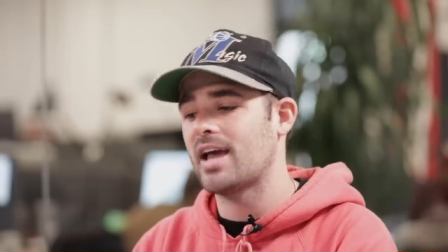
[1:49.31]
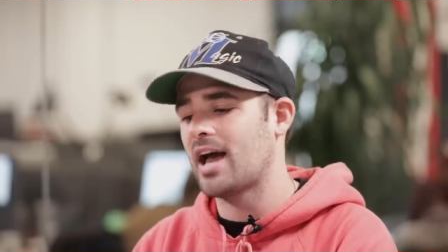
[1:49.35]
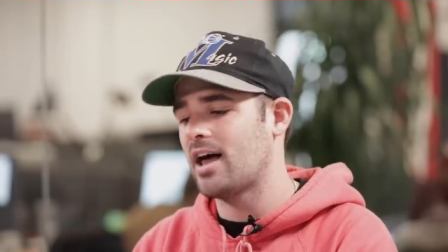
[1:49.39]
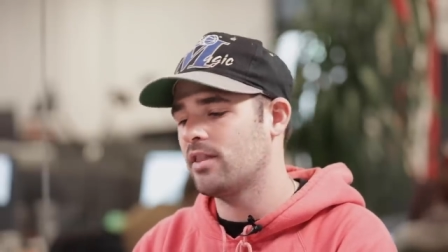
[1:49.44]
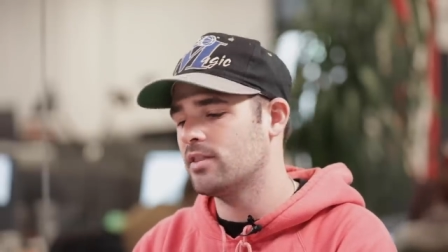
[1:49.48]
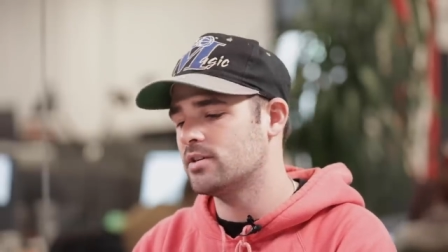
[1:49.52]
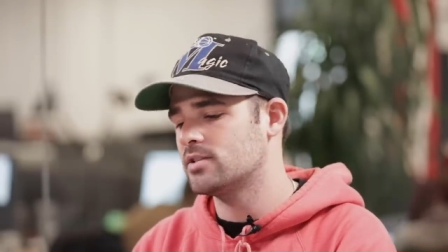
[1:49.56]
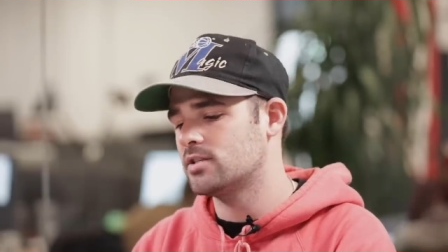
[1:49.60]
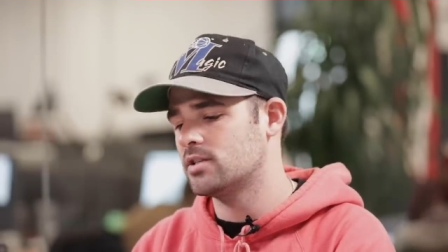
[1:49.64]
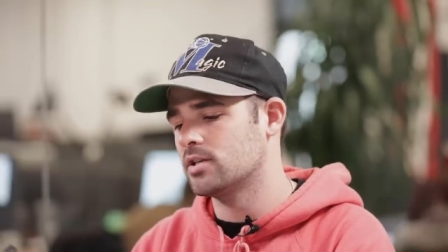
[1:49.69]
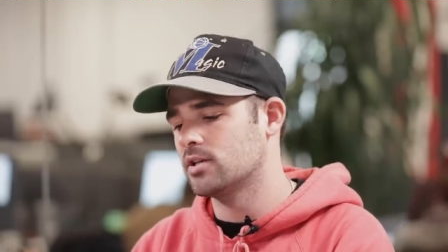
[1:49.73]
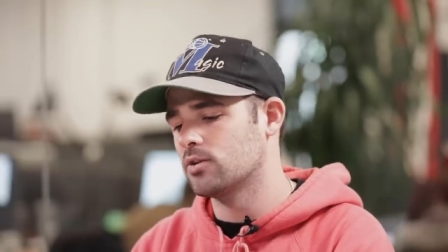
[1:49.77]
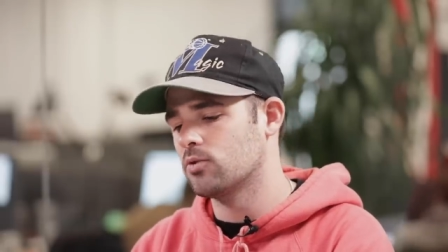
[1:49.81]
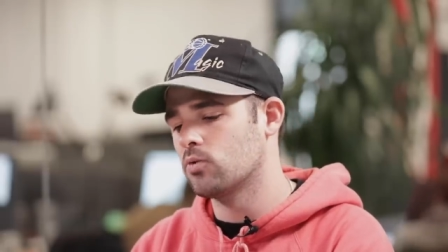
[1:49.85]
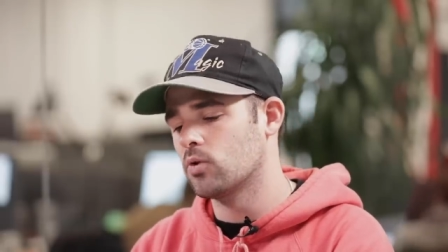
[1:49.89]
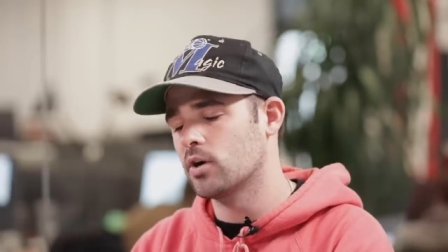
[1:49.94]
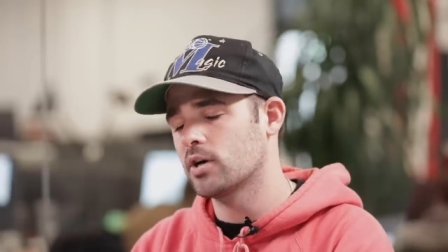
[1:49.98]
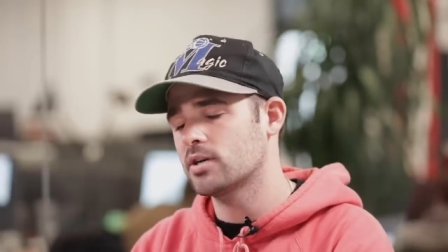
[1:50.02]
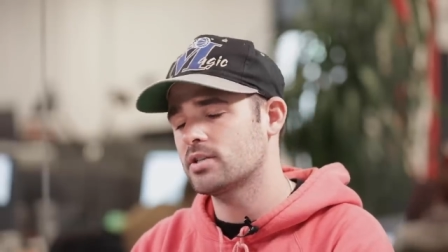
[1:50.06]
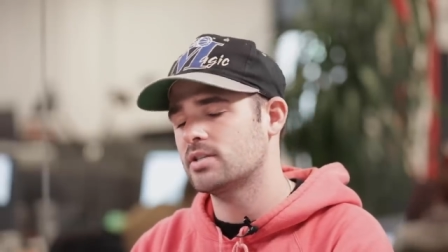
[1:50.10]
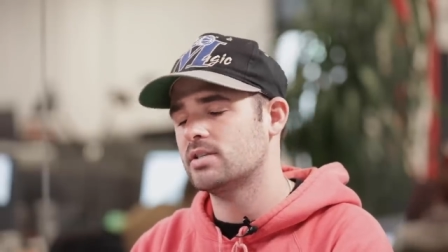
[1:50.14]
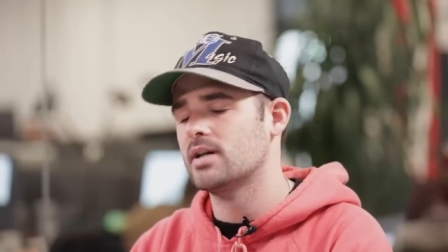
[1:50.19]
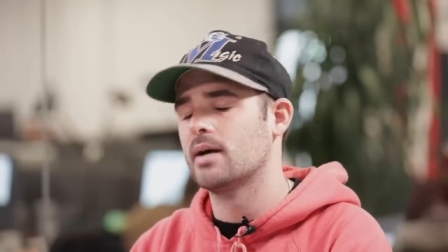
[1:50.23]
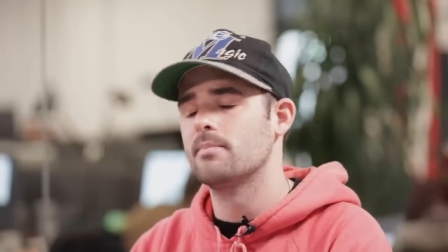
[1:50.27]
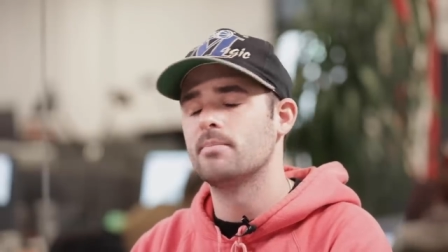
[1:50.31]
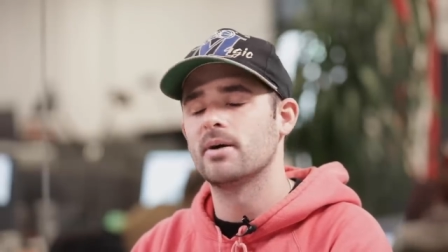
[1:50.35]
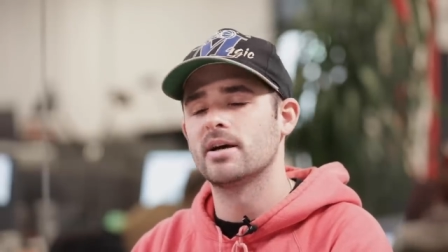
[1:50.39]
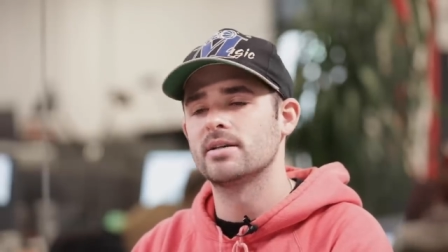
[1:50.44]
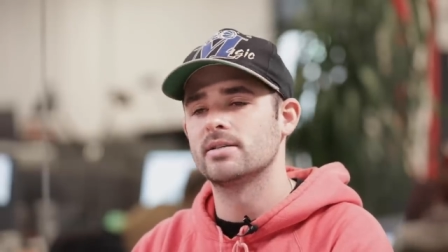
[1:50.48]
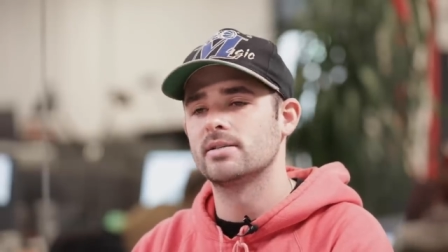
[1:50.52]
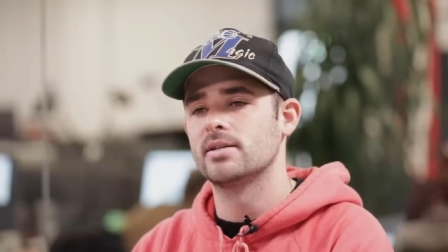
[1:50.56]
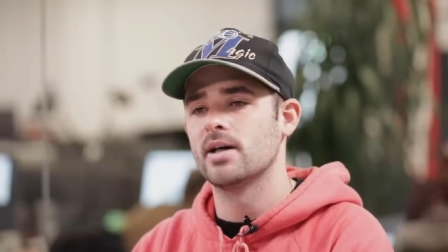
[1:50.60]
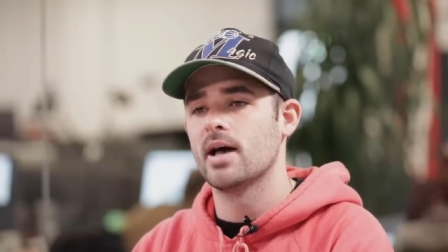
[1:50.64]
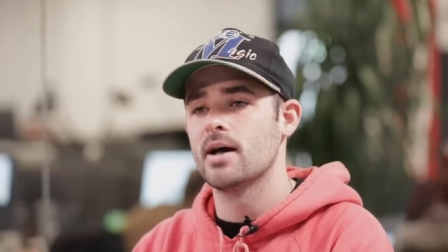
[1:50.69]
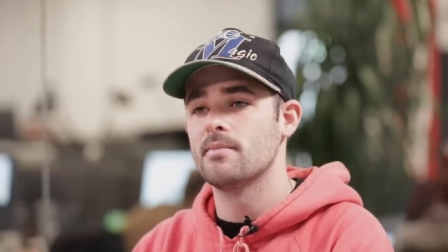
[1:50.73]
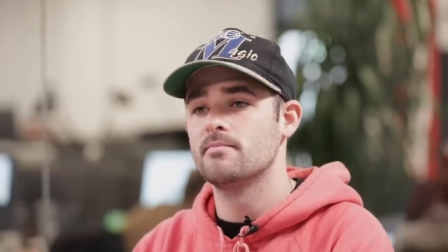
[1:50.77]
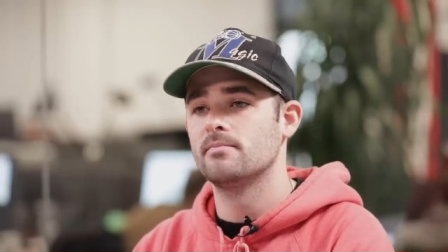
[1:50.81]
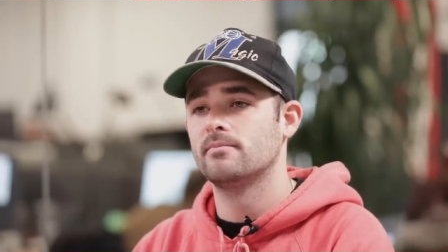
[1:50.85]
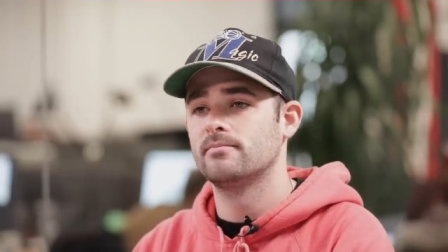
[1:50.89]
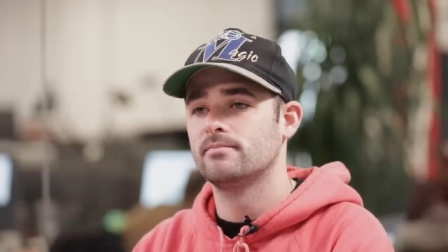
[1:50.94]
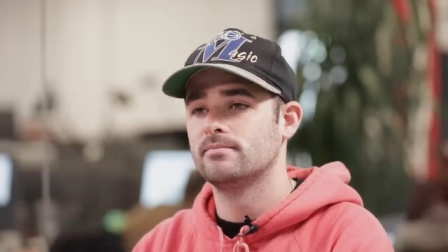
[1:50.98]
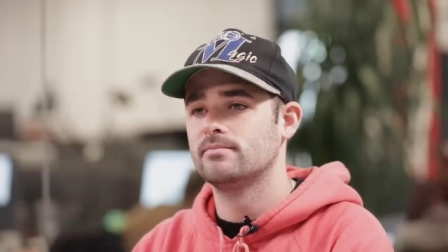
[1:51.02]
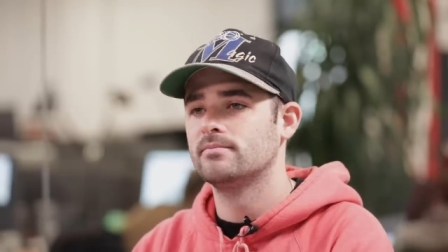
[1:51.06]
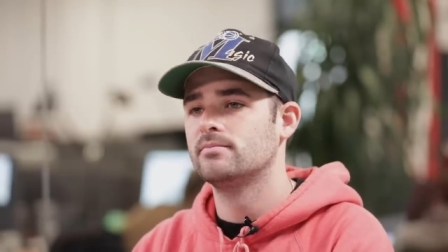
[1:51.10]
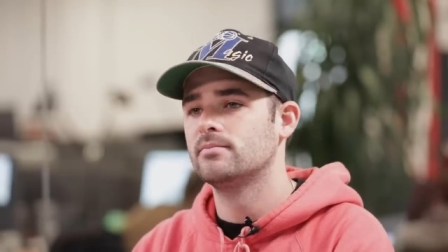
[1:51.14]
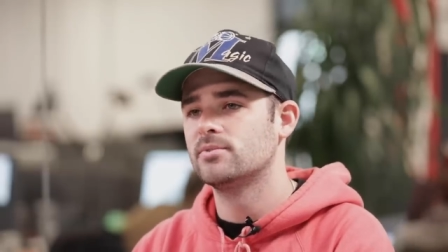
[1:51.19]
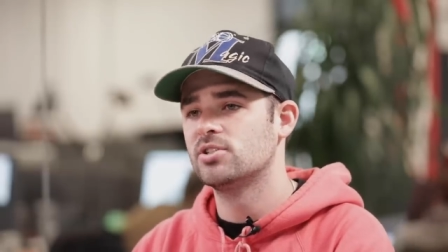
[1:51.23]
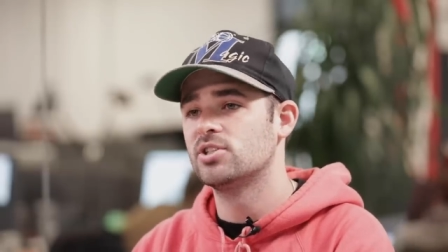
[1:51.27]
how this thing works step by step.
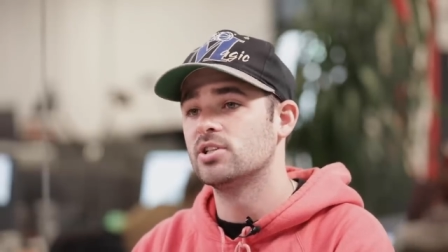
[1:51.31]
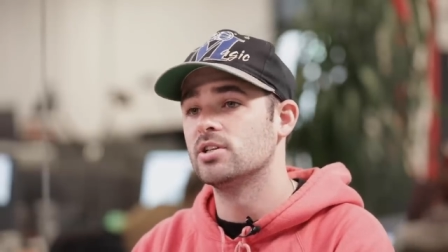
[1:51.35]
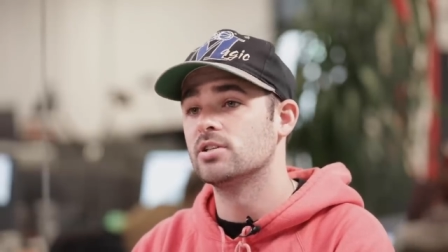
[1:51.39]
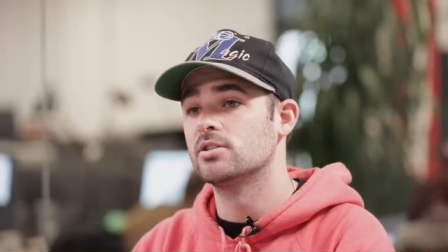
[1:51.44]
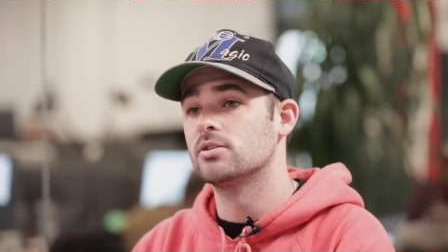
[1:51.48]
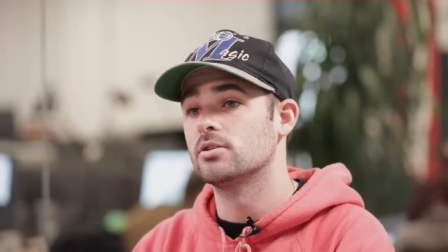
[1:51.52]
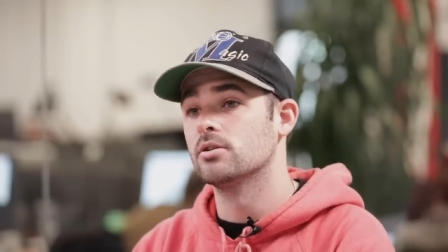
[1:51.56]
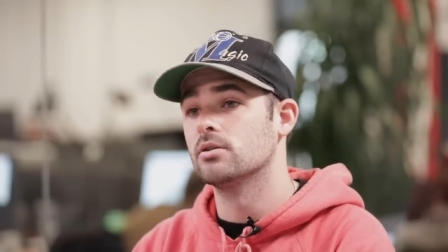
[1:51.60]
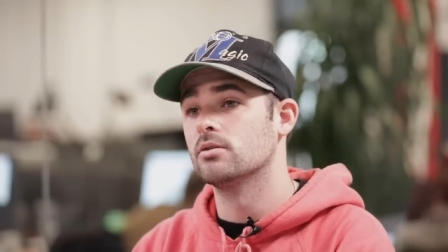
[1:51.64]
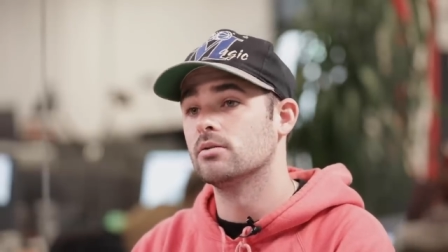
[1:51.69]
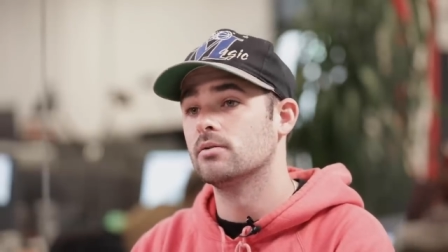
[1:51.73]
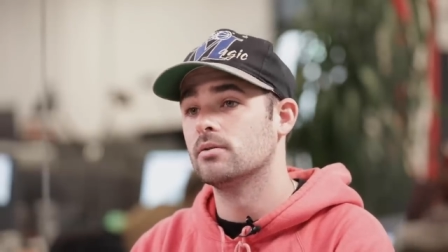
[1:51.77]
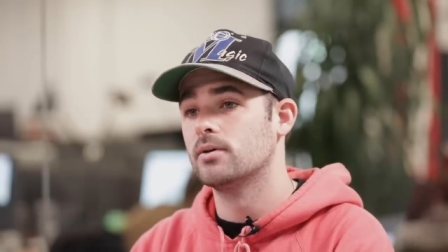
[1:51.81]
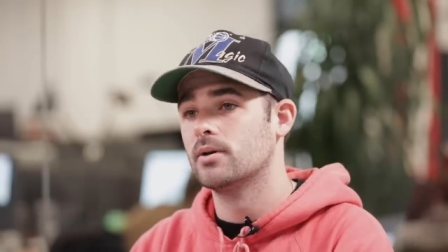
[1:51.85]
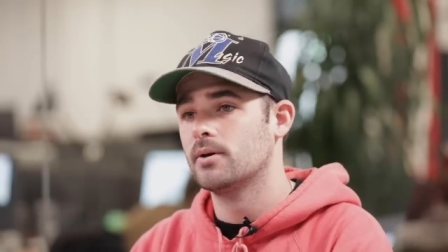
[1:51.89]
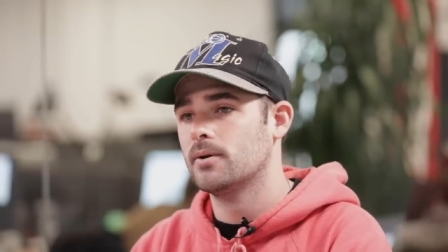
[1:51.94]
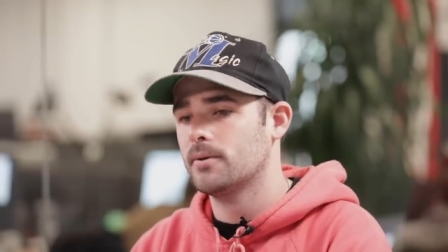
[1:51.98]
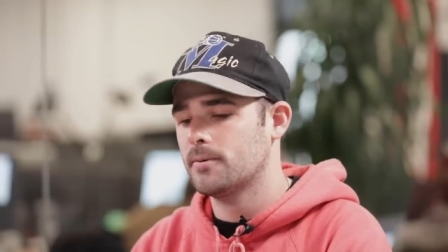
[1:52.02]
See you soon.